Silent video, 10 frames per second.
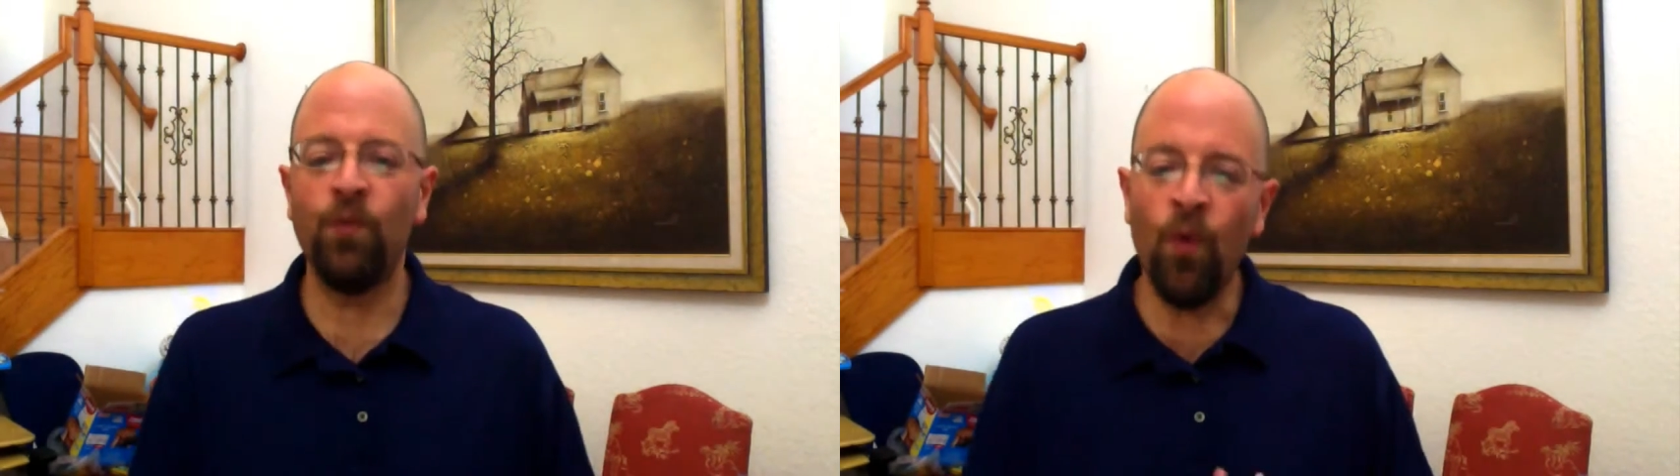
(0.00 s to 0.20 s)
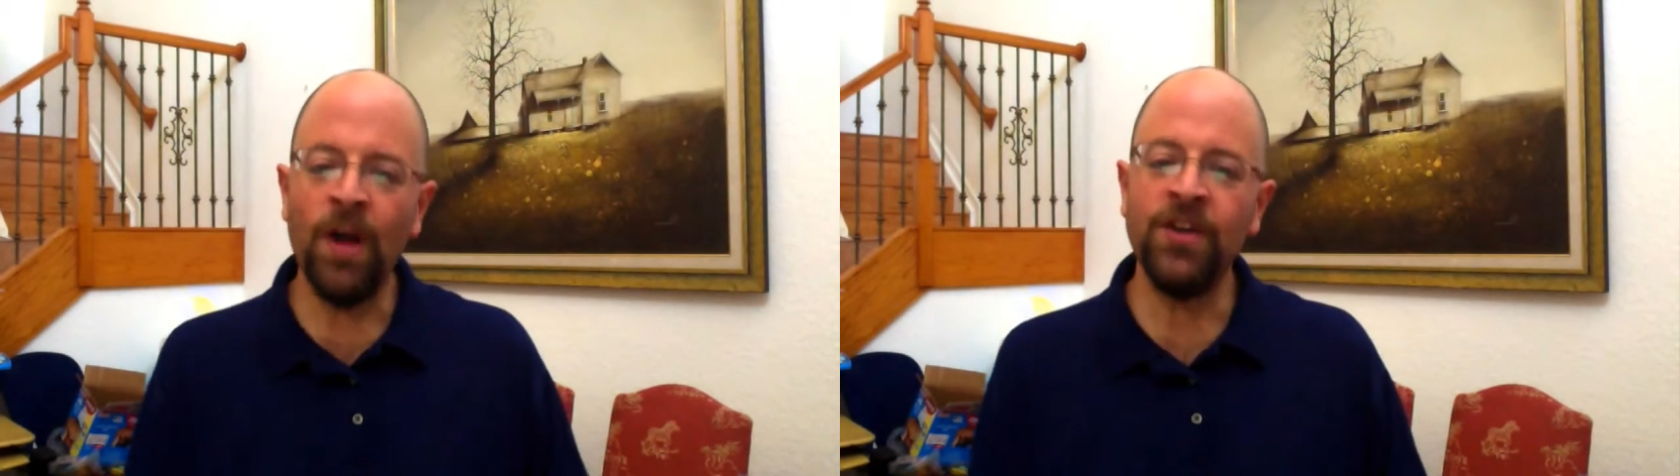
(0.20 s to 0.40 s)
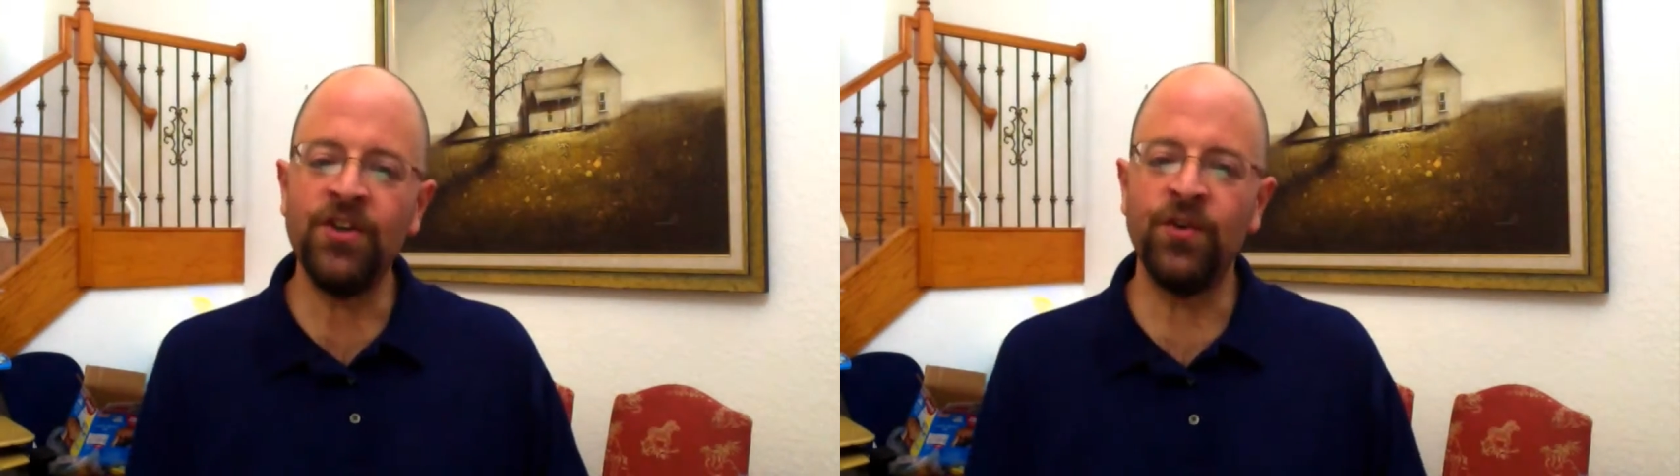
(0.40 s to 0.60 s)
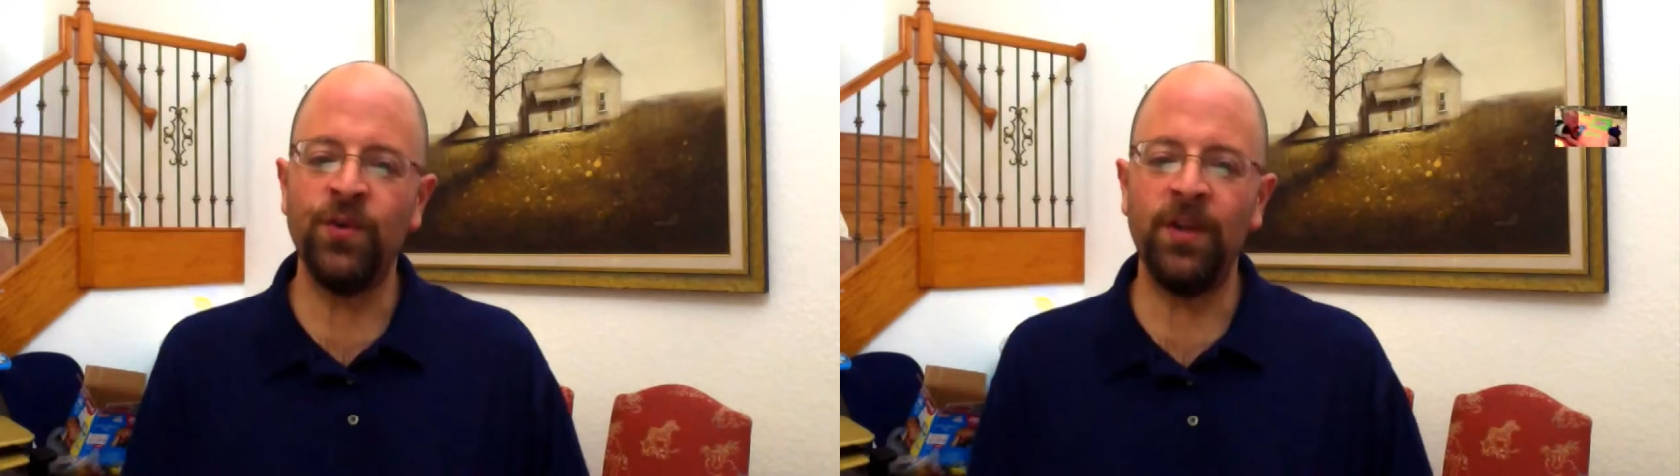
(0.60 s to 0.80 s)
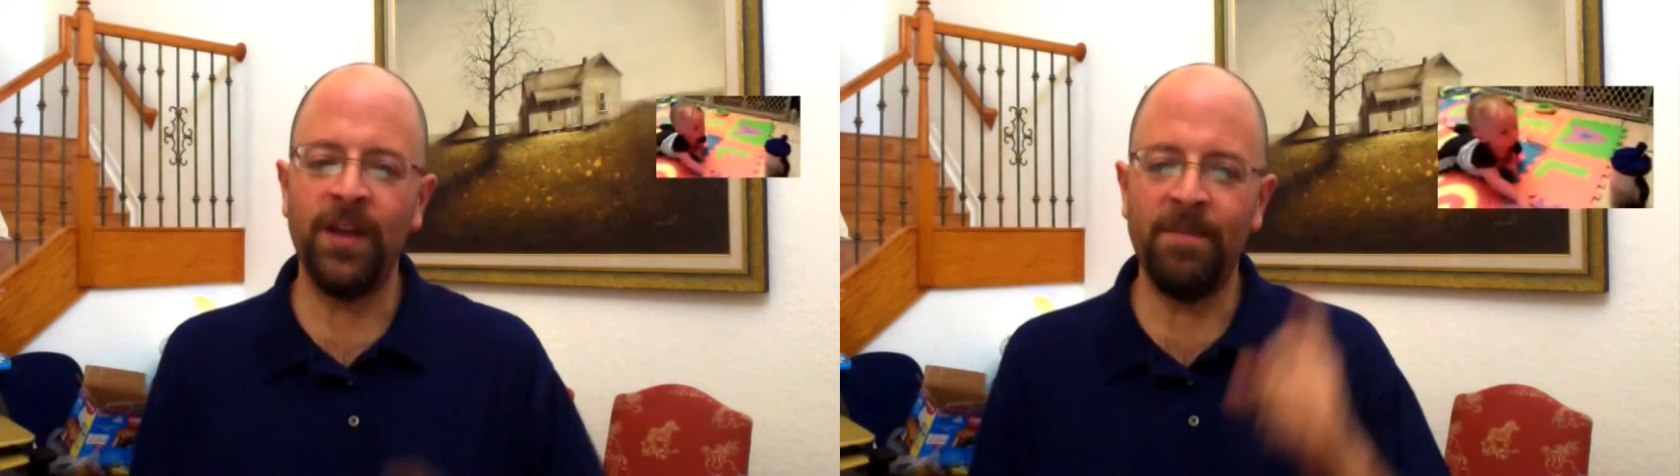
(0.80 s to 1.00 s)
one
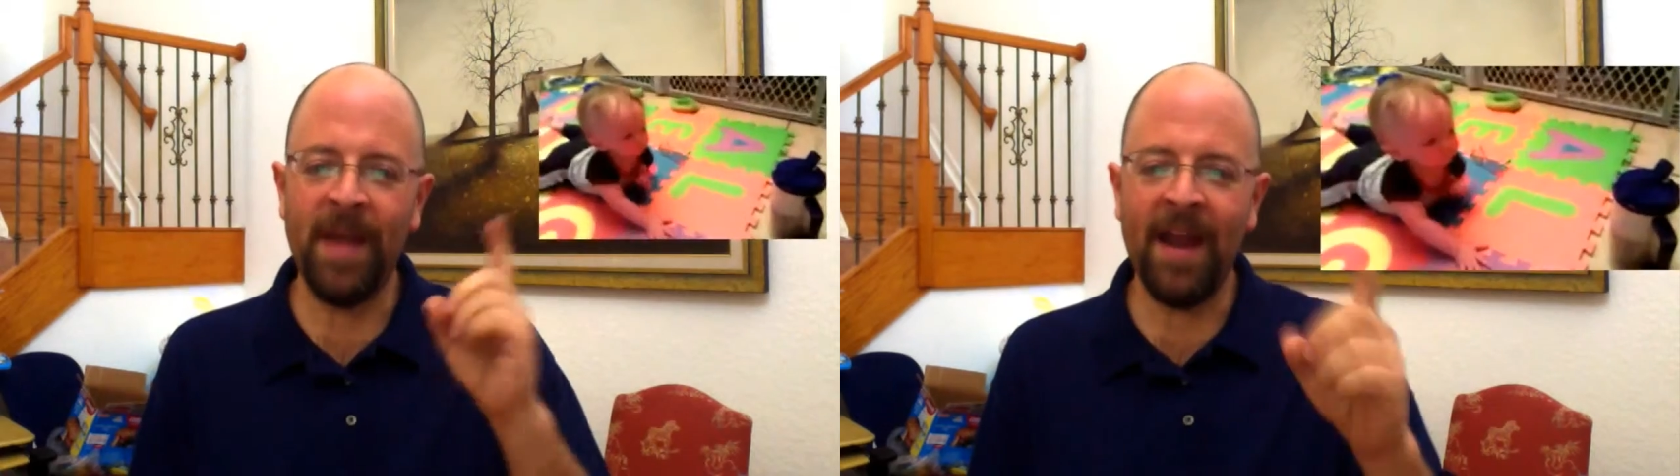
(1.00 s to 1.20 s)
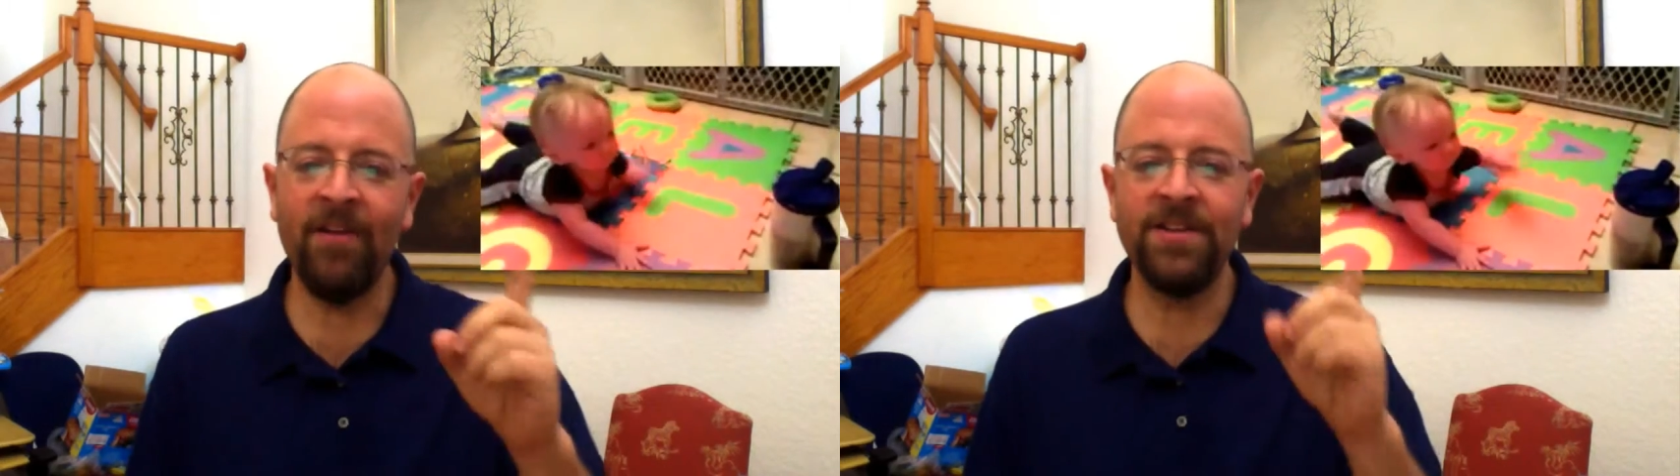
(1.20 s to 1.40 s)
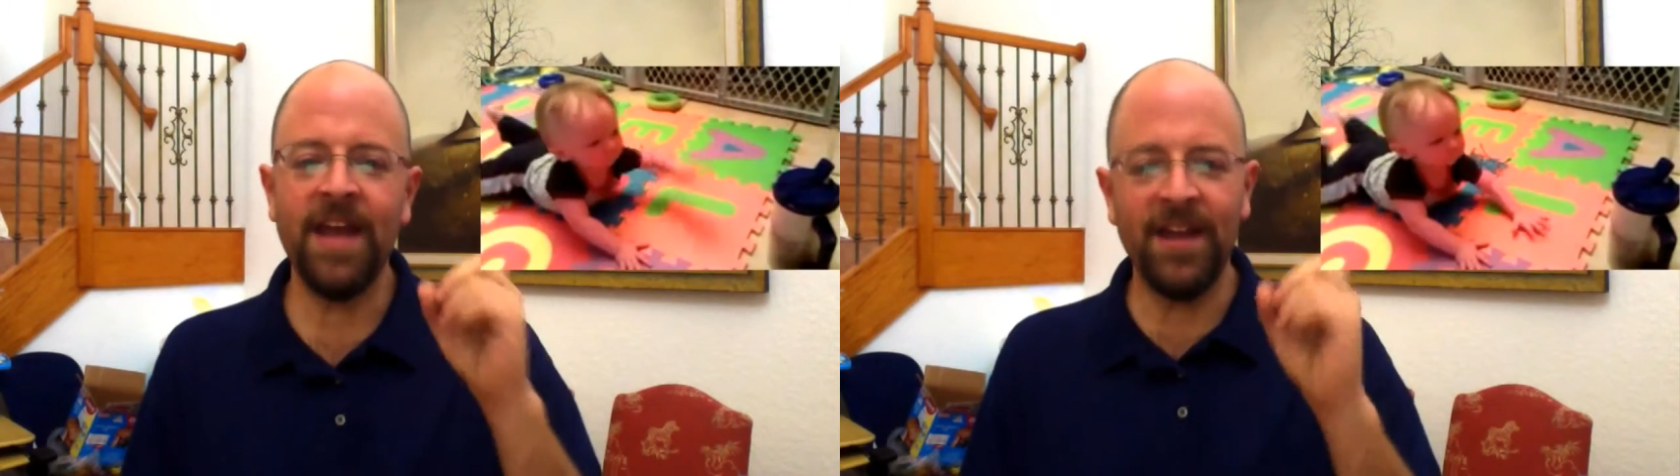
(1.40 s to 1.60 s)
tool in a parent's